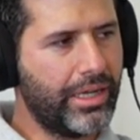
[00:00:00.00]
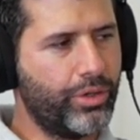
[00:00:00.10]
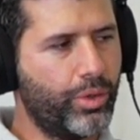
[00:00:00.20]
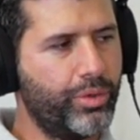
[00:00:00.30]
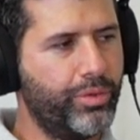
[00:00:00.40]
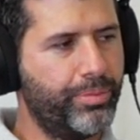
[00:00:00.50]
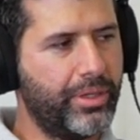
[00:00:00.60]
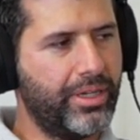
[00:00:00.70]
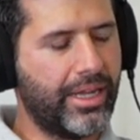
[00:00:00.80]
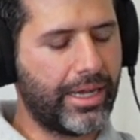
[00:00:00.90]
I know you've
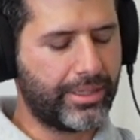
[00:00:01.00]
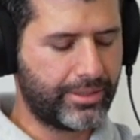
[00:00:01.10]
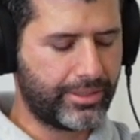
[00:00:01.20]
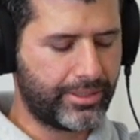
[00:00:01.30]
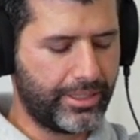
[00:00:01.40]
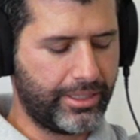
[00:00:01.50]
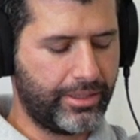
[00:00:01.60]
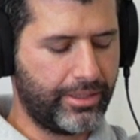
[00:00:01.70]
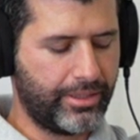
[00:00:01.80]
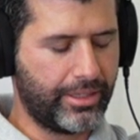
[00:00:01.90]
been
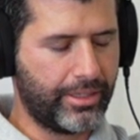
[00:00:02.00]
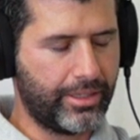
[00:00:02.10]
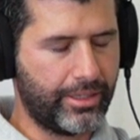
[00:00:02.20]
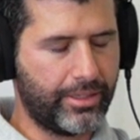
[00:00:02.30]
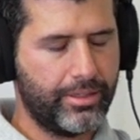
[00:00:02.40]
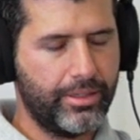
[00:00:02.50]
accessing the